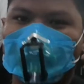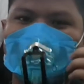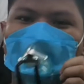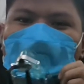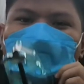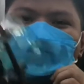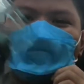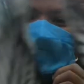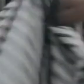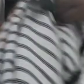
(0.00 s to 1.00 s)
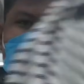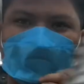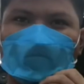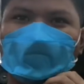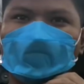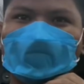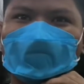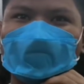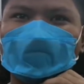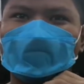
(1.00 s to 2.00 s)
And with that, I think
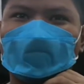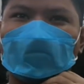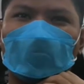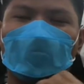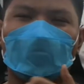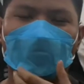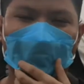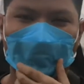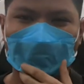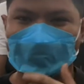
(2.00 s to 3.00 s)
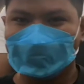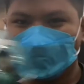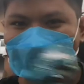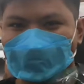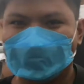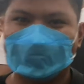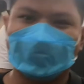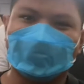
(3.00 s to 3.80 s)
I was successful with my goal.